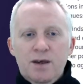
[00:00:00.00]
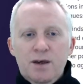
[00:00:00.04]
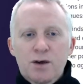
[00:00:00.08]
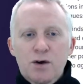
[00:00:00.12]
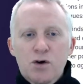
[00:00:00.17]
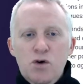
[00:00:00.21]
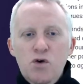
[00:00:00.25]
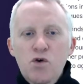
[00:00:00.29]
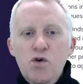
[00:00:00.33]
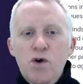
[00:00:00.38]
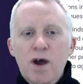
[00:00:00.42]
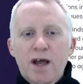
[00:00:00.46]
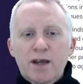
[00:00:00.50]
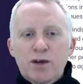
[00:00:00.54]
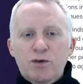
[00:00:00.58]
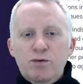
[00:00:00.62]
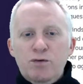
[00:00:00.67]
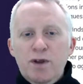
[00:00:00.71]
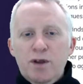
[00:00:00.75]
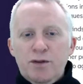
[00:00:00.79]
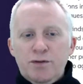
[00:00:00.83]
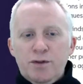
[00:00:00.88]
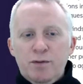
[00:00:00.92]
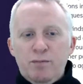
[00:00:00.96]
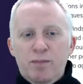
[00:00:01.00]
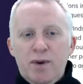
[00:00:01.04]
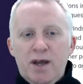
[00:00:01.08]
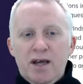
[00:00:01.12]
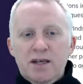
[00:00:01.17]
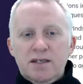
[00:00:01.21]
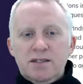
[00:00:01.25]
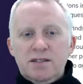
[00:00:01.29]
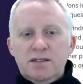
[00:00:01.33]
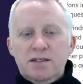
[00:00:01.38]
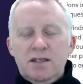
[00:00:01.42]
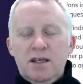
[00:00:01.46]
Who agree on the
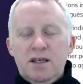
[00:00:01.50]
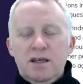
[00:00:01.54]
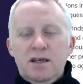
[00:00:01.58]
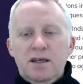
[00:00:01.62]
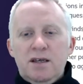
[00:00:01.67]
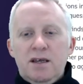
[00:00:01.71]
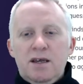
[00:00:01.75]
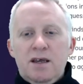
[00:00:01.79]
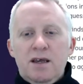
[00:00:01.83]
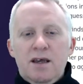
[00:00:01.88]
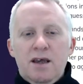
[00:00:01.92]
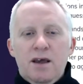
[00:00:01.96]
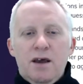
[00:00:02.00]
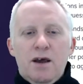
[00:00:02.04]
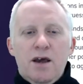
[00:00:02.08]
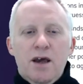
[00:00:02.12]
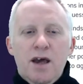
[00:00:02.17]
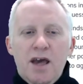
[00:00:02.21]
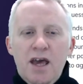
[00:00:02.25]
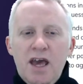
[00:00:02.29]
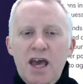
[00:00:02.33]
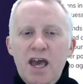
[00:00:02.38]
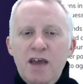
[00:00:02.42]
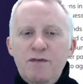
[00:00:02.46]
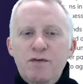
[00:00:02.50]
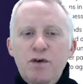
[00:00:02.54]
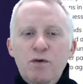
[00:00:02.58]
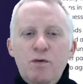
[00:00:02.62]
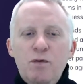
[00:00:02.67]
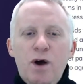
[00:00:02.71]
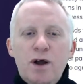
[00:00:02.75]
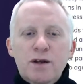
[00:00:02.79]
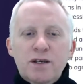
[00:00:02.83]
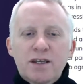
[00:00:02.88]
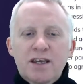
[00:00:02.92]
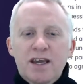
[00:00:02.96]
blocks?
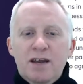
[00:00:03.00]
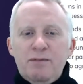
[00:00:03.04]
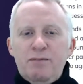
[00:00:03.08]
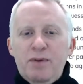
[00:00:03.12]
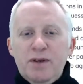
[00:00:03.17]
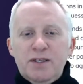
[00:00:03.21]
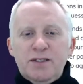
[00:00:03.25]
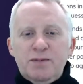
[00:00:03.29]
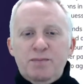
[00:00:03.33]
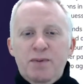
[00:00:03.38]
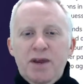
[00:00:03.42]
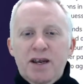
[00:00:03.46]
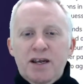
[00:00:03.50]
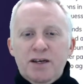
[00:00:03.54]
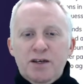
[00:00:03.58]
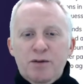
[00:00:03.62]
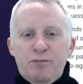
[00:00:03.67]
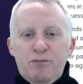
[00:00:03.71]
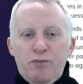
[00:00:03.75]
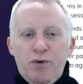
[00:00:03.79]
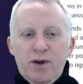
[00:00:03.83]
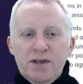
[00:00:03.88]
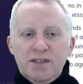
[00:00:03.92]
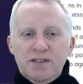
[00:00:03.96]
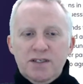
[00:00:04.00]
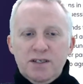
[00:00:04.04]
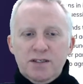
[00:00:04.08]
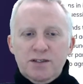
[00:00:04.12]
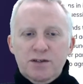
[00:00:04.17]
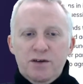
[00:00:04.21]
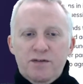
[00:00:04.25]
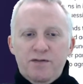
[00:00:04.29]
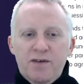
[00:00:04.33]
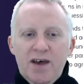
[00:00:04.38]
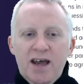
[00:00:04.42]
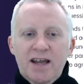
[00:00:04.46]
Everyone can participate in the process
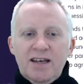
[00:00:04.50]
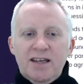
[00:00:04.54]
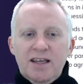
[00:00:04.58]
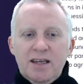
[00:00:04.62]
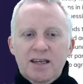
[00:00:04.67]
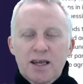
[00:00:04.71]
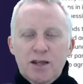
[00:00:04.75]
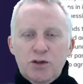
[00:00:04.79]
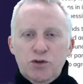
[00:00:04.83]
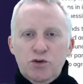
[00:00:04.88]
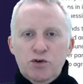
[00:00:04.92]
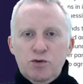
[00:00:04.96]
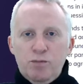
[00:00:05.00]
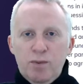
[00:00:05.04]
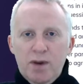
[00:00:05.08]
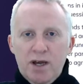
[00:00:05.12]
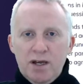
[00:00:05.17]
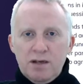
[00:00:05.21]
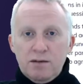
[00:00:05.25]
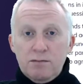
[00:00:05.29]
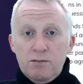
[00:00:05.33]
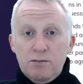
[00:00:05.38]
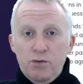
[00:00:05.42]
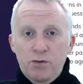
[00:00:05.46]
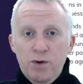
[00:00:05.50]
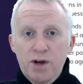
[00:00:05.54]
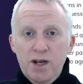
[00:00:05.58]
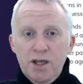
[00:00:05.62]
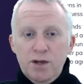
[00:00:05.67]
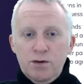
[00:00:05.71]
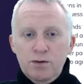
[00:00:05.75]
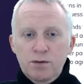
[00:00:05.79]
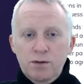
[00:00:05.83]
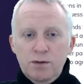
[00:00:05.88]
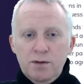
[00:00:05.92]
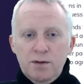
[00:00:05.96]
of adding a new block. Really
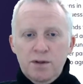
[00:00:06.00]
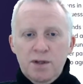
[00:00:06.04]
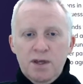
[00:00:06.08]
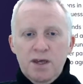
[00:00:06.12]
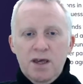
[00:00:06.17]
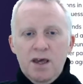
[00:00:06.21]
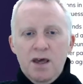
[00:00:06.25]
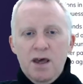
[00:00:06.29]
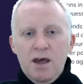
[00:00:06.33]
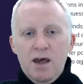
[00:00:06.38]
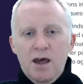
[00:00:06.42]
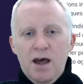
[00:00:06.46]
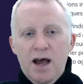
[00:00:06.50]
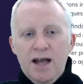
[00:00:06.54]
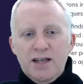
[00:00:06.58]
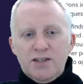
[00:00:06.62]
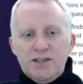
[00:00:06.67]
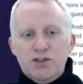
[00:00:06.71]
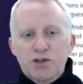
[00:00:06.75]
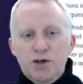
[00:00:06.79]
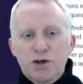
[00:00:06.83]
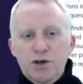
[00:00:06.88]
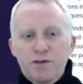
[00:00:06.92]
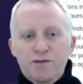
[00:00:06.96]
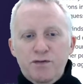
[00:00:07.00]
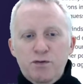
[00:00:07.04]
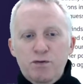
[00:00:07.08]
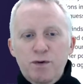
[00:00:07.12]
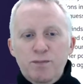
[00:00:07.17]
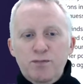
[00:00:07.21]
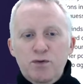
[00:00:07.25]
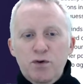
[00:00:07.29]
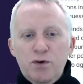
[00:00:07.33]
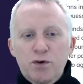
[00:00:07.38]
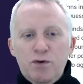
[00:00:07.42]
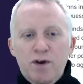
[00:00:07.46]
cool. A sort of
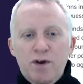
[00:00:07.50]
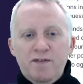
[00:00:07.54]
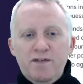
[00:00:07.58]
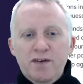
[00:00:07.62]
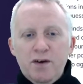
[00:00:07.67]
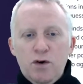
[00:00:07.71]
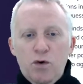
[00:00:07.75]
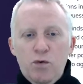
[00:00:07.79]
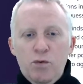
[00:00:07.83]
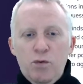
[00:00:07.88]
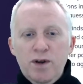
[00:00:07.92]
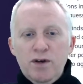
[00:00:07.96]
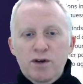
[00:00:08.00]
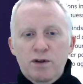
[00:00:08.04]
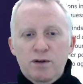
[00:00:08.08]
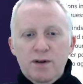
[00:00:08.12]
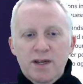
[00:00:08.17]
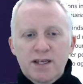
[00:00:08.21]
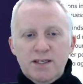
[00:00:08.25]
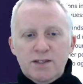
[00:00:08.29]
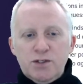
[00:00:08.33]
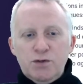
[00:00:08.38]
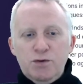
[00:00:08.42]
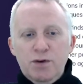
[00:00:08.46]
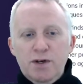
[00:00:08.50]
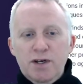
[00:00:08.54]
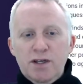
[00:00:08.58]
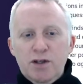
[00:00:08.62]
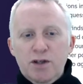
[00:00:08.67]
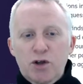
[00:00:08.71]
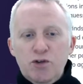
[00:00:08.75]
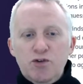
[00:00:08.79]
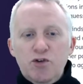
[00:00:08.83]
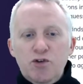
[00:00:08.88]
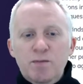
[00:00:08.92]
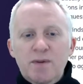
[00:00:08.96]
cryptographic riddle is created
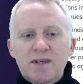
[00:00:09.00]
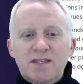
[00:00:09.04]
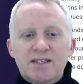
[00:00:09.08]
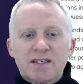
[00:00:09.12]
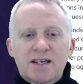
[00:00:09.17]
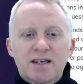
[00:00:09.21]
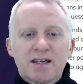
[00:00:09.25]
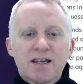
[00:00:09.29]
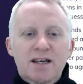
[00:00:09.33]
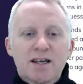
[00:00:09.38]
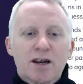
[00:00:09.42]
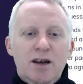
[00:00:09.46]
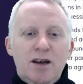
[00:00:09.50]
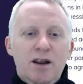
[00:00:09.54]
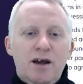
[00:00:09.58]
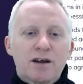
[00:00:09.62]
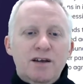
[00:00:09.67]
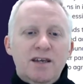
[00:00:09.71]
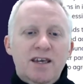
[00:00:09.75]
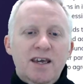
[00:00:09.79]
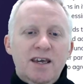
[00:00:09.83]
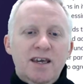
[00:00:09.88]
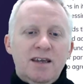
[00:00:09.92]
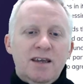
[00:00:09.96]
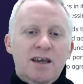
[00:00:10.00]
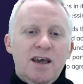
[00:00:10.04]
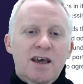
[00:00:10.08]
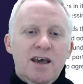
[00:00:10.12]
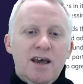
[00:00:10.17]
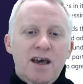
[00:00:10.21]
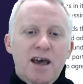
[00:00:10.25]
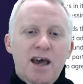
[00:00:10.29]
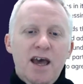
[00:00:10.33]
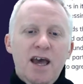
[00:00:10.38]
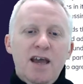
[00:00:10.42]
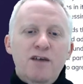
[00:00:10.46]
automatically locking
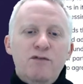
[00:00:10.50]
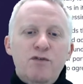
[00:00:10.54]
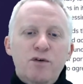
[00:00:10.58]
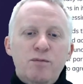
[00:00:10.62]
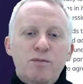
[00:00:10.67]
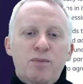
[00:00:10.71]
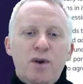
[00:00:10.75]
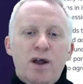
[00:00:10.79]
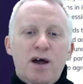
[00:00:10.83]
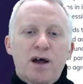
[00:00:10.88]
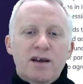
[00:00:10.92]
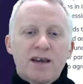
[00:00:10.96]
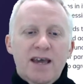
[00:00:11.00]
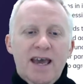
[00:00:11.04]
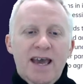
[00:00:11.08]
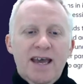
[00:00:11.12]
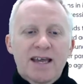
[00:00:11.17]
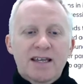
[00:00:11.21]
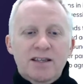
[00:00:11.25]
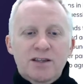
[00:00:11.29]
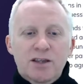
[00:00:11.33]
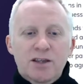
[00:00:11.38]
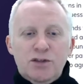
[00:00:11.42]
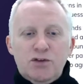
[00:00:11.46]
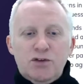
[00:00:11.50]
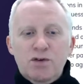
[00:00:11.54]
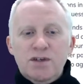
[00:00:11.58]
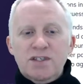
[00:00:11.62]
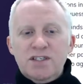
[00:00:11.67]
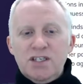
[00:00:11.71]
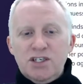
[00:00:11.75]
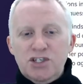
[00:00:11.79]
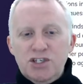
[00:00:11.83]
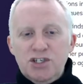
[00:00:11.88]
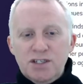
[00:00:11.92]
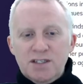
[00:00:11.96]
every block and the
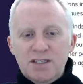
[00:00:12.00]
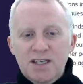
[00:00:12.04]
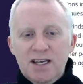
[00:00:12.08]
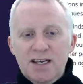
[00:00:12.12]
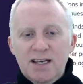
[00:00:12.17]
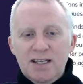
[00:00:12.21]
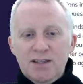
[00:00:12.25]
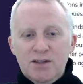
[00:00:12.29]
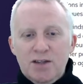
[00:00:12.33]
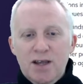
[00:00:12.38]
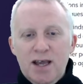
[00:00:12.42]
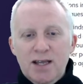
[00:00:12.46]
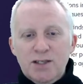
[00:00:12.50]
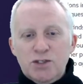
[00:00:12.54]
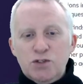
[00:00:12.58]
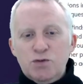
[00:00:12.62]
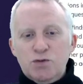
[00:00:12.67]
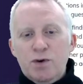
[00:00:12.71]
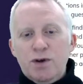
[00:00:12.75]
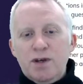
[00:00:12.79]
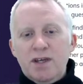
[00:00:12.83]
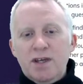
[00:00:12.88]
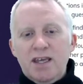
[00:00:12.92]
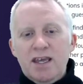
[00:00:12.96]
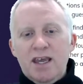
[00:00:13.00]
transactions and the answer